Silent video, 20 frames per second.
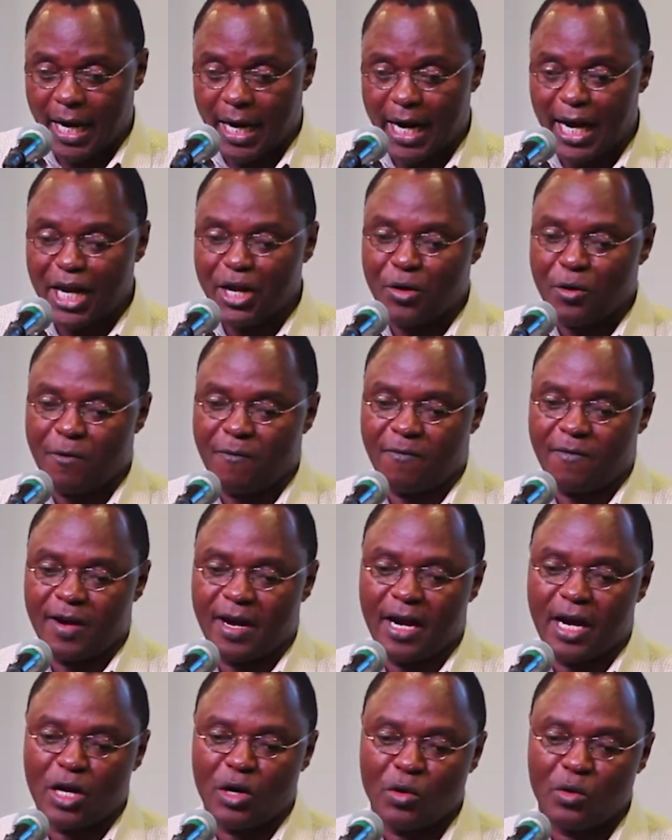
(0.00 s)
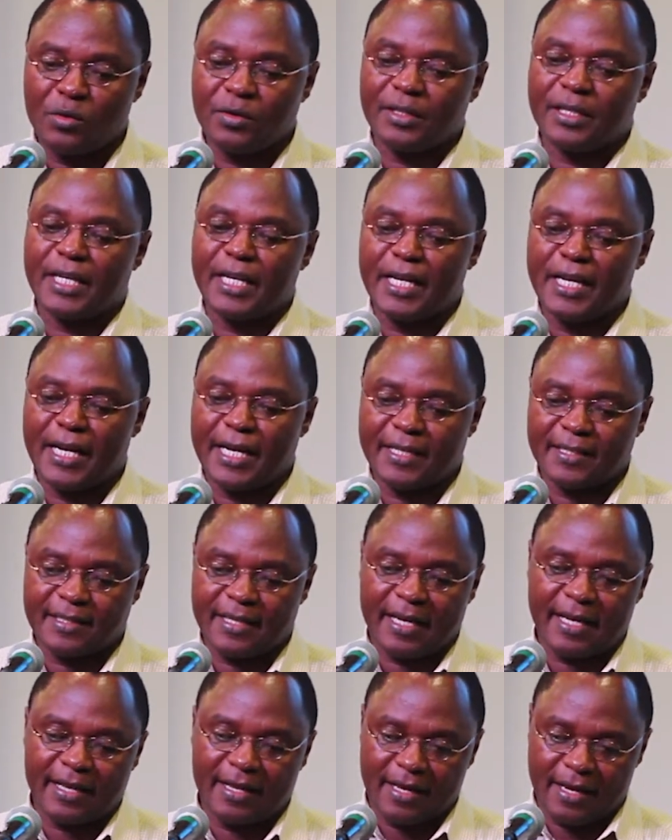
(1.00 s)
kind of a good thing. It
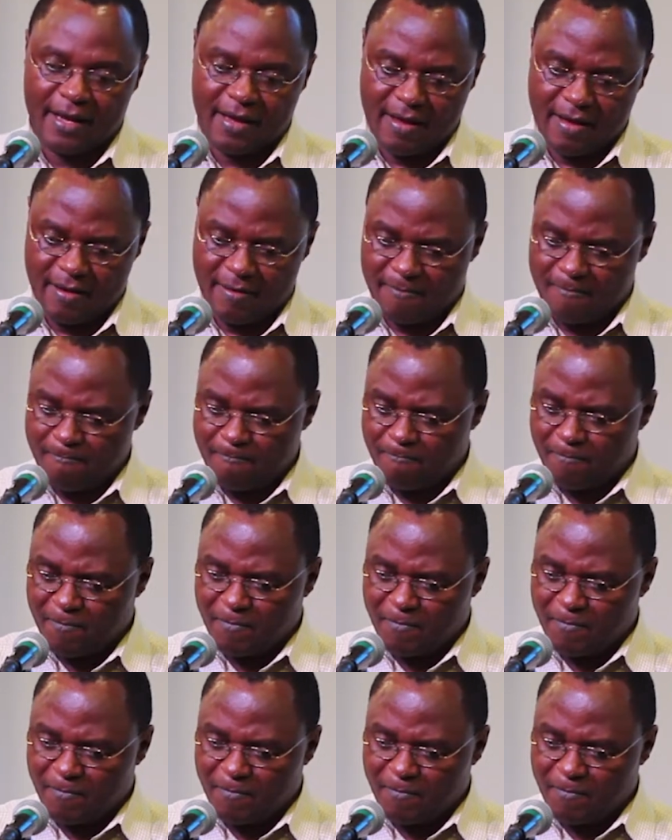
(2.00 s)
set the,